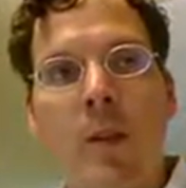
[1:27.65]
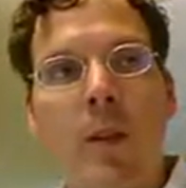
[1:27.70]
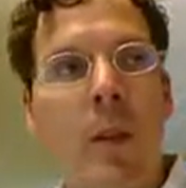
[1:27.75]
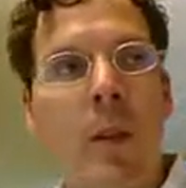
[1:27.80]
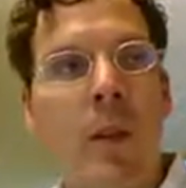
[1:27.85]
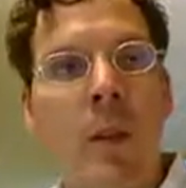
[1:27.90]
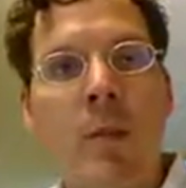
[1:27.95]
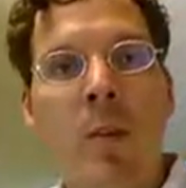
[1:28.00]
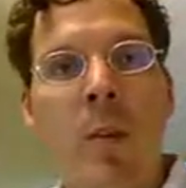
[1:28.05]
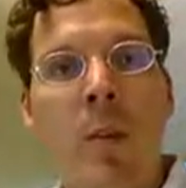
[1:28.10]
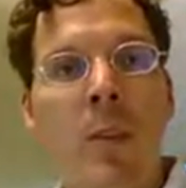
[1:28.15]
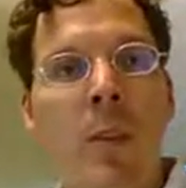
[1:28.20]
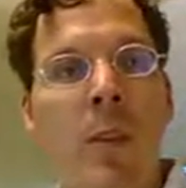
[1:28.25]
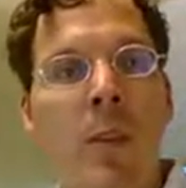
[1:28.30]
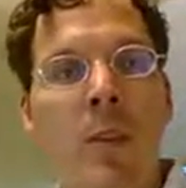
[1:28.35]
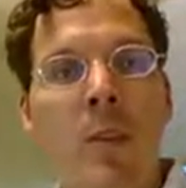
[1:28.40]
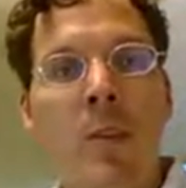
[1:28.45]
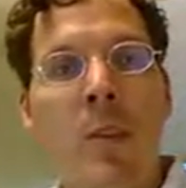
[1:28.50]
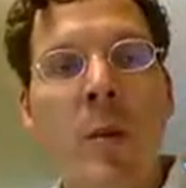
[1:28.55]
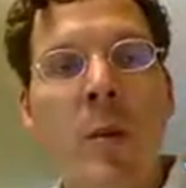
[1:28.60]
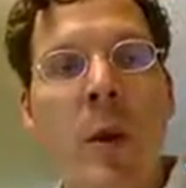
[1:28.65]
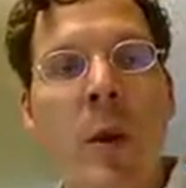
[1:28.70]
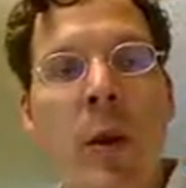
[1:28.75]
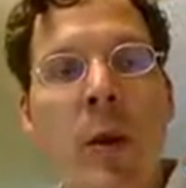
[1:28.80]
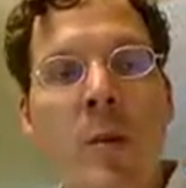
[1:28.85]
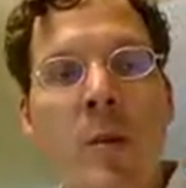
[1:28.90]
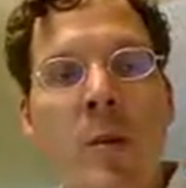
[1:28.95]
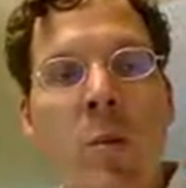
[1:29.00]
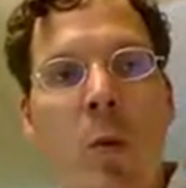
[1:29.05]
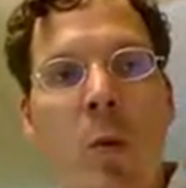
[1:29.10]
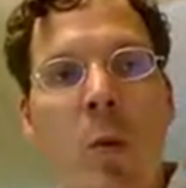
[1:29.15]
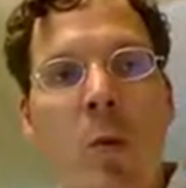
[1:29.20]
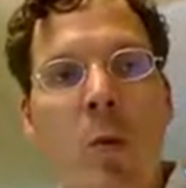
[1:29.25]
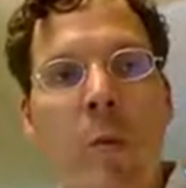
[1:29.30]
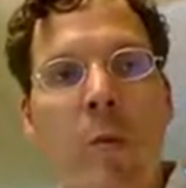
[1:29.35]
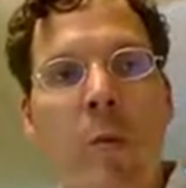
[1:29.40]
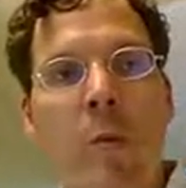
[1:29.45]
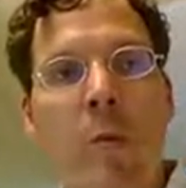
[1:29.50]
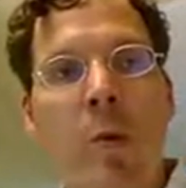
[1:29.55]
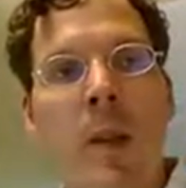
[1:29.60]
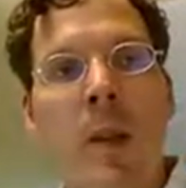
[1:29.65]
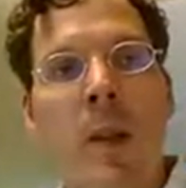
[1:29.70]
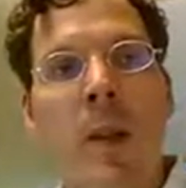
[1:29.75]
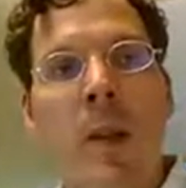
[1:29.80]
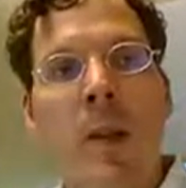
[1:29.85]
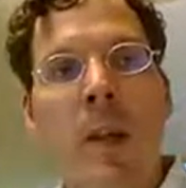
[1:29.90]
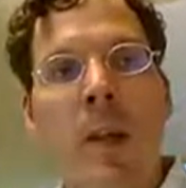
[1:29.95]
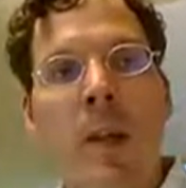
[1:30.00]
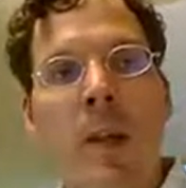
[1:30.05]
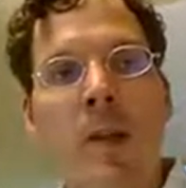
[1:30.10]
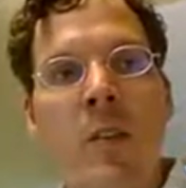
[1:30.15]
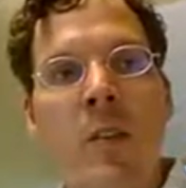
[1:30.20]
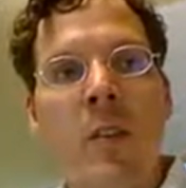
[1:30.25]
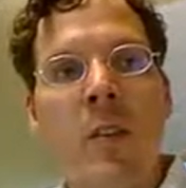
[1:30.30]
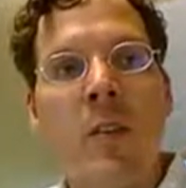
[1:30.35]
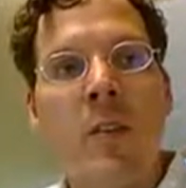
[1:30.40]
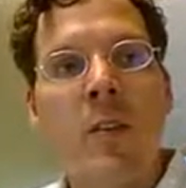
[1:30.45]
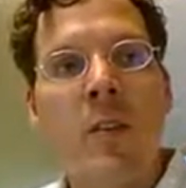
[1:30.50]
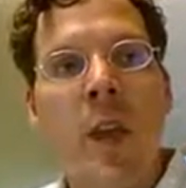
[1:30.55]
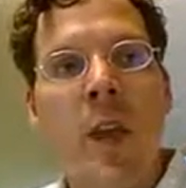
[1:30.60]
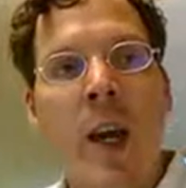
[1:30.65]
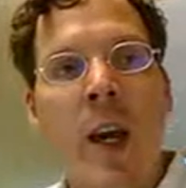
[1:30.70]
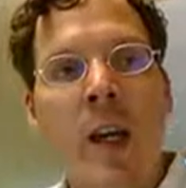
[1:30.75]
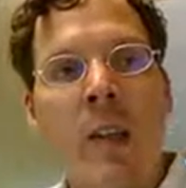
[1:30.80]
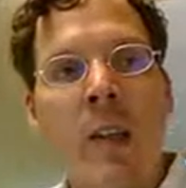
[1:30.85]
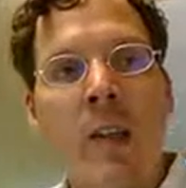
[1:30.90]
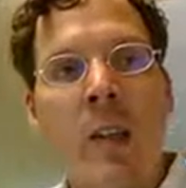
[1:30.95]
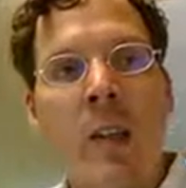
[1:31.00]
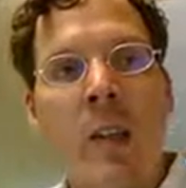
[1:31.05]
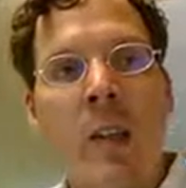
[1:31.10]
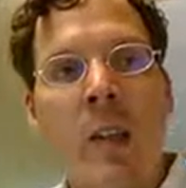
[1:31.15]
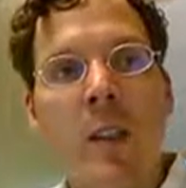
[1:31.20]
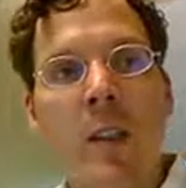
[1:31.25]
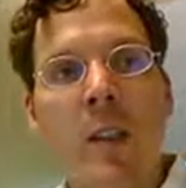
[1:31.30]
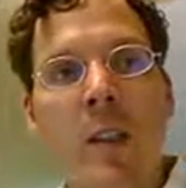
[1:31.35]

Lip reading: even a potentially biased one, is exactly